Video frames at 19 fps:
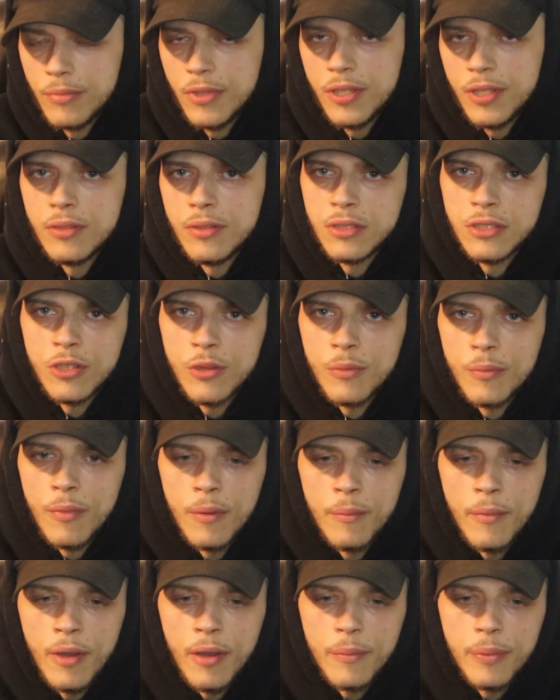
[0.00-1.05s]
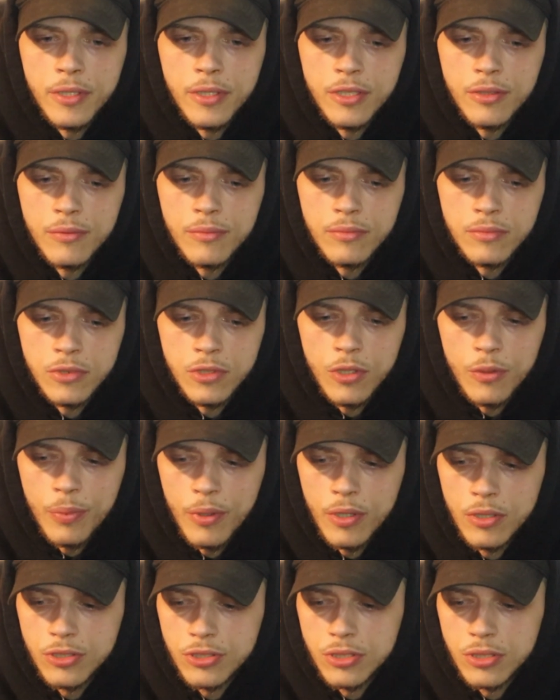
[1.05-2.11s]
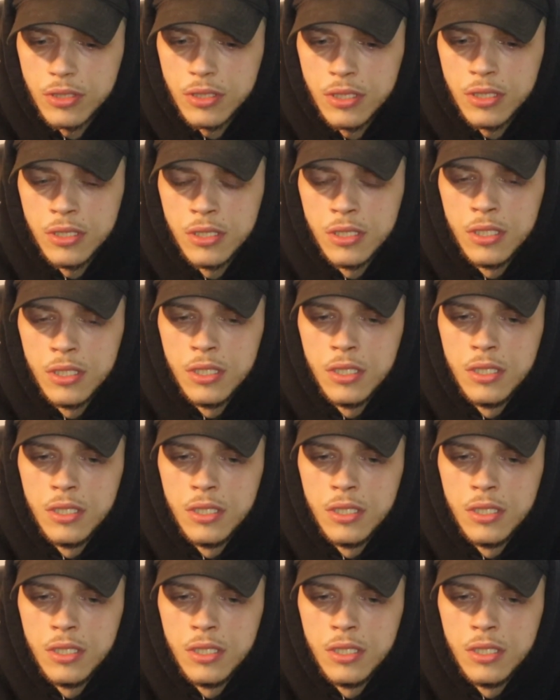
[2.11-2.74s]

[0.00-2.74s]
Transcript: my opinion, personally,